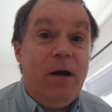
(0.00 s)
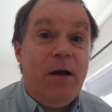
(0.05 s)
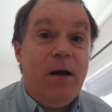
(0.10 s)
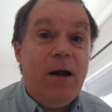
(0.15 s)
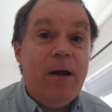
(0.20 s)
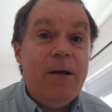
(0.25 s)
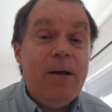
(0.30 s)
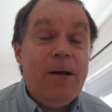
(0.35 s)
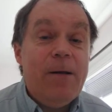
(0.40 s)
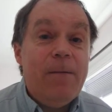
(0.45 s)
All
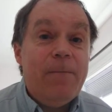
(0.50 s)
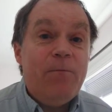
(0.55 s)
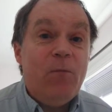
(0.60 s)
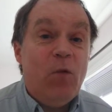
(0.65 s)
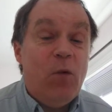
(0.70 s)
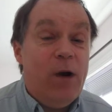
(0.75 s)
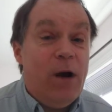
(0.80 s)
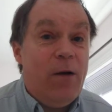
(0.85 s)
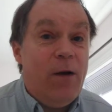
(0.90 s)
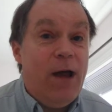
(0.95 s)
right,
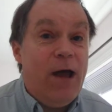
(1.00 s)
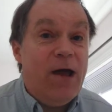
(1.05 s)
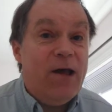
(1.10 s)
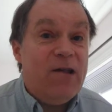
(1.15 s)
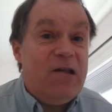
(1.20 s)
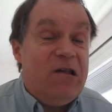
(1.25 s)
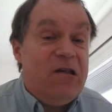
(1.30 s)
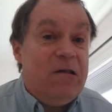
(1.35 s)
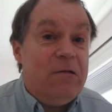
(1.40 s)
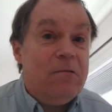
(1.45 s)

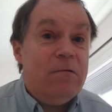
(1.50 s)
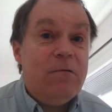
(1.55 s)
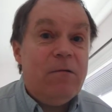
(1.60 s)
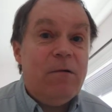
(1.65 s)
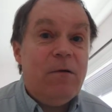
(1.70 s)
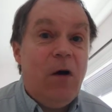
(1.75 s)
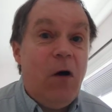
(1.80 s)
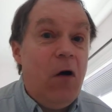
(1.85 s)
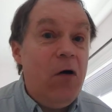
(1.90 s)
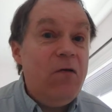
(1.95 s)
whereas
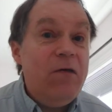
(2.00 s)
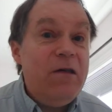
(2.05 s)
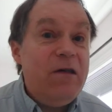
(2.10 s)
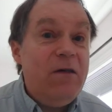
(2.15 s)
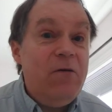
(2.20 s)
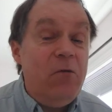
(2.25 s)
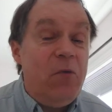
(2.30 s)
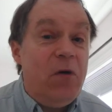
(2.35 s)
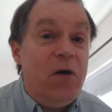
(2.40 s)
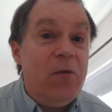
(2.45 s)
all these
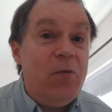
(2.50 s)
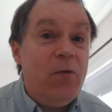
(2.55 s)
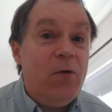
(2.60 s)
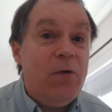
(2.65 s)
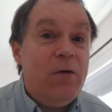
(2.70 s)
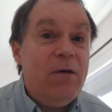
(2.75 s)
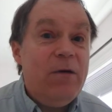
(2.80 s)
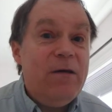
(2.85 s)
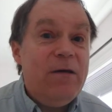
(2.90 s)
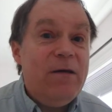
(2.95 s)
other people